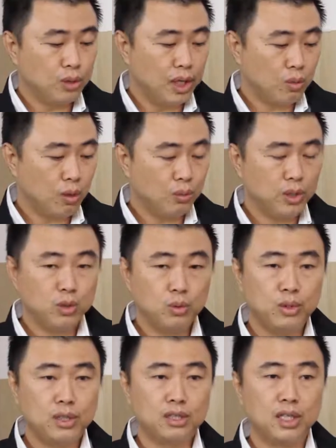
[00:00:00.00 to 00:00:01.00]
today what we
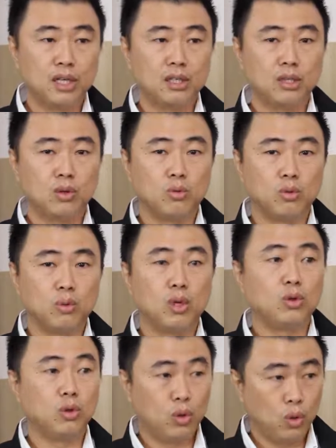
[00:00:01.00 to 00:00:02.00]
do is that we
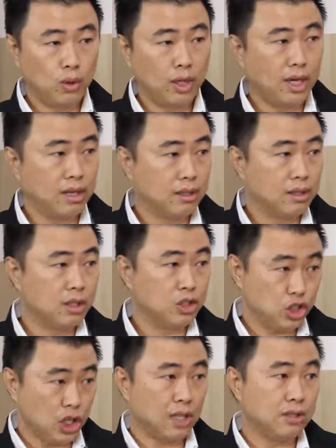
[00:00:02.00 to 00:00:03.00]
want to look at
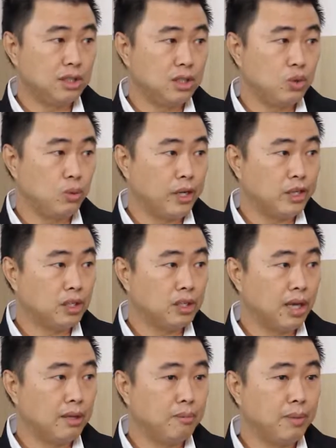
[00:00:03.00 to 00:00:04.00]
the chart
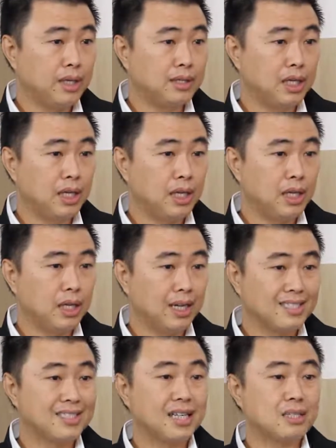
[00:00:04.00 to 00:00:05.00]
situation and basically
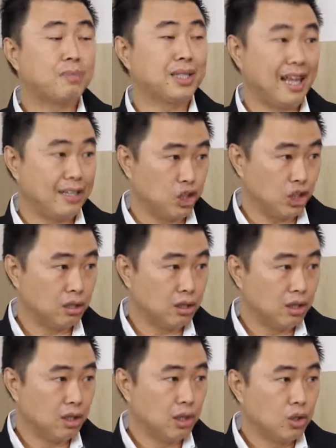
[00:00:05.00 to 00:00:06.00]
assess potential.
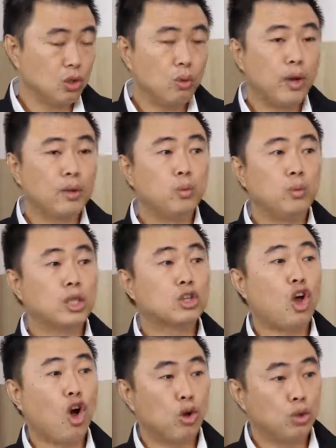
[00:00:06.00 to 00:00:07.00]
So when we
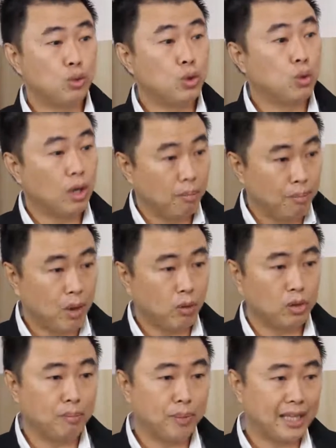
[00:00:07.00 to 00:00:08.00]
talk to you
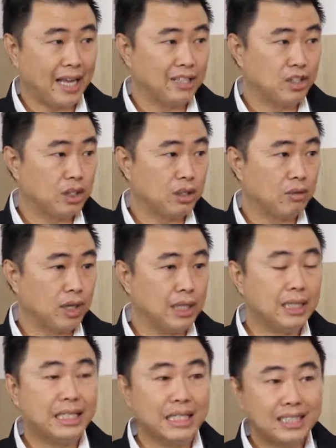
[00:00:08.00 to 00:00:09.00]
about the potential,
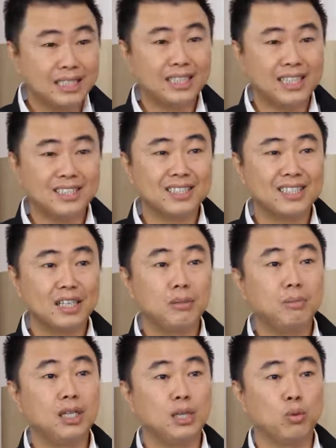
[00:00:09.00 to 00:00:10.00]
right, it doesn't
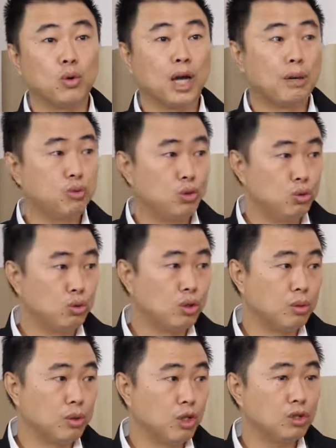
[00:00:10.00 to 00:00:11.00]
necessarily mean it will come true,
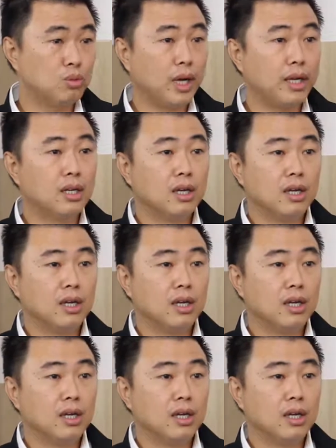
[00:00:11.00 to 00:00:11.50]
because why?